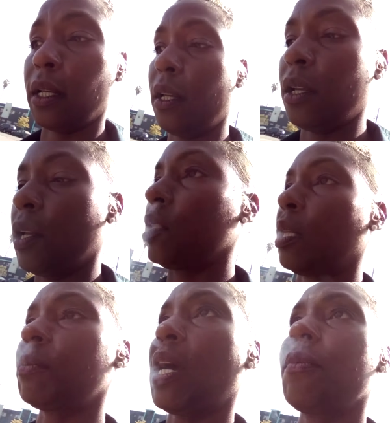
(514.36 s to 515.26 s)
it.
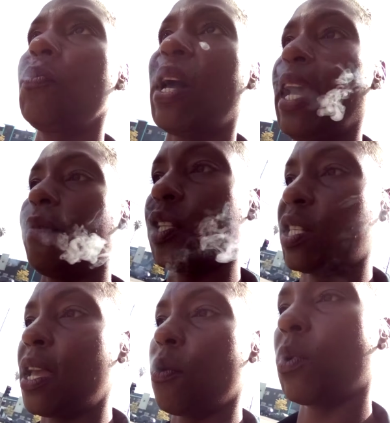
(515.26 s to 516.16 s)
Sometimes you might have to
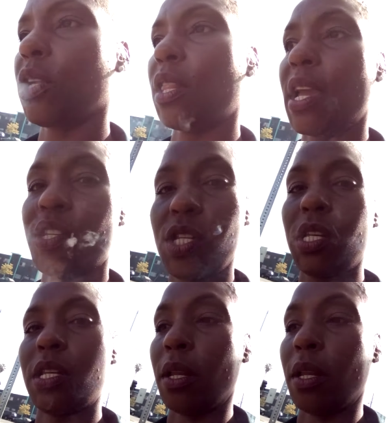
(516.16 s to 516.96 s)
say a word like shit,